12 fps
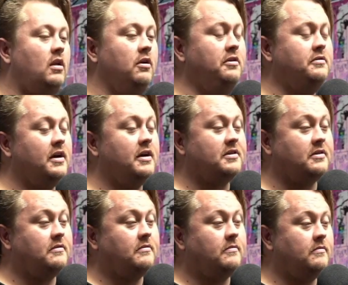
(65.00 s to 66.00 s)
Who doesn't?
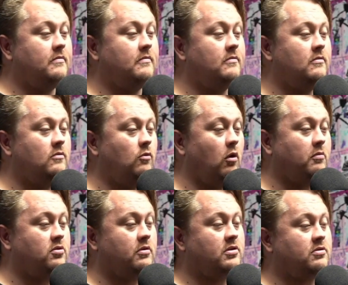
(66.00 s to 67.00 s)
Warped
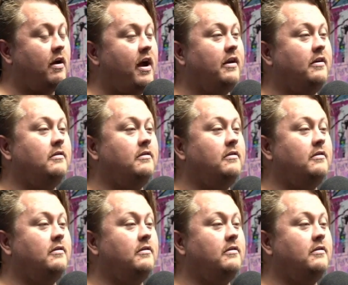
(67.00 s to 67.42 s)
Tour's rad.